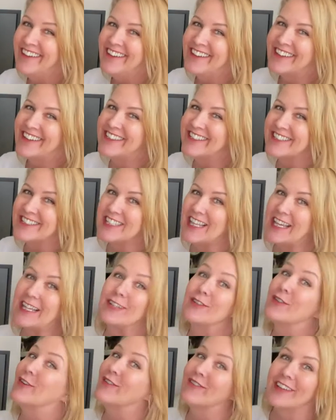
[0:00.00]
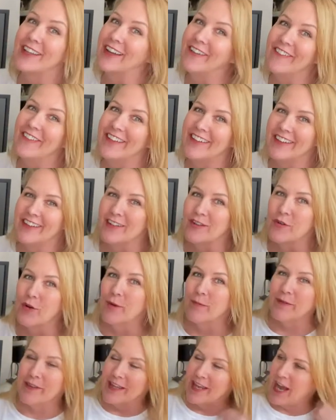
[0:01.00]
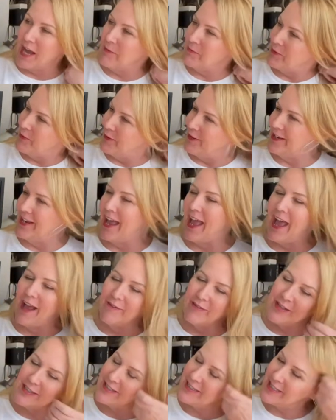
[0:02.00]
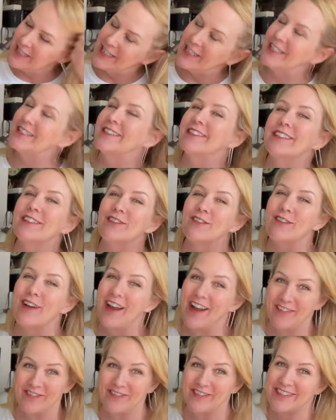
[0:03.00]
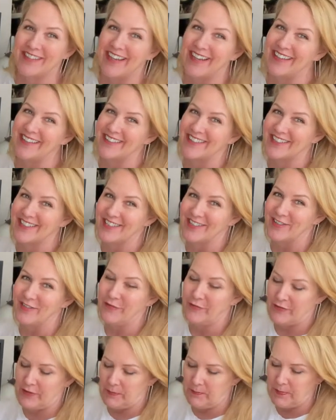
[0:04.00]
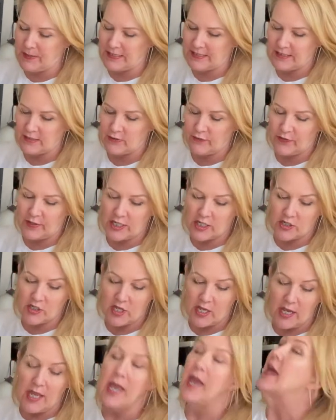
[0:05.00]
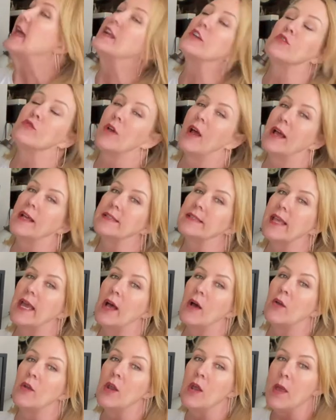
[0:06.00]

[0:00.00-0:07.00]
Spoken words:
Because like normally I would. Normally I'm going to have this thing sitting around for days until a piece is finished and it dries out.